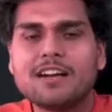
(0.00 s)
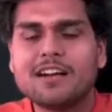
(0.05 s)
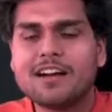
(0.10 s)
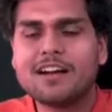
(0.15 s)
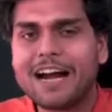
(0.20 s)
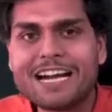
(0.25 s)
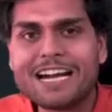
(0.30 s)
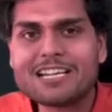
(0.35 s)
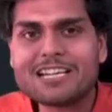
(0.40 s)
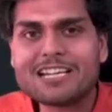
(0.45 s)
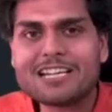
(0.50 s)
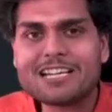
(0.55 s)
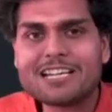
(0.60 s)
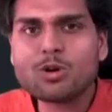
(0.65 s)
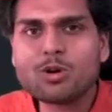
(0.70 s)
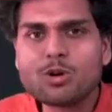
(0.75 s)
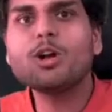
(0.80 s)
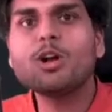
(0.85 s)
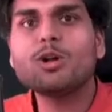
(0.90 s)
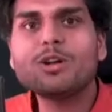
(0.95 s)
I just don't
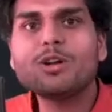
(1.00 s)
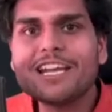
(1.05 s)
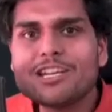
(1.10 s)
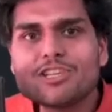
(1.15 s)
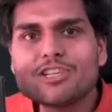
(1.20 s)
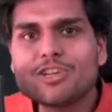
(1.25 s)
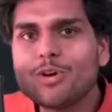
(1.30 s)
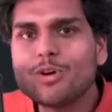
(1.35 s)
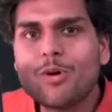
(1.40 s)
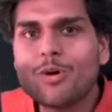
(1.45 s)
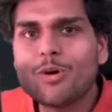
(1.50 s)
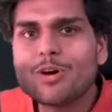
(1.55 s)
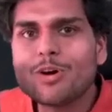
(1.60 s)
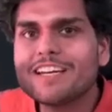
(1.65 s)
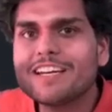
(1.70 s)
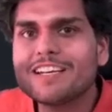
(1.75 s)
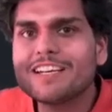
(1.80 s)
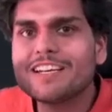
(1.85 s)
want to teach you Node.js.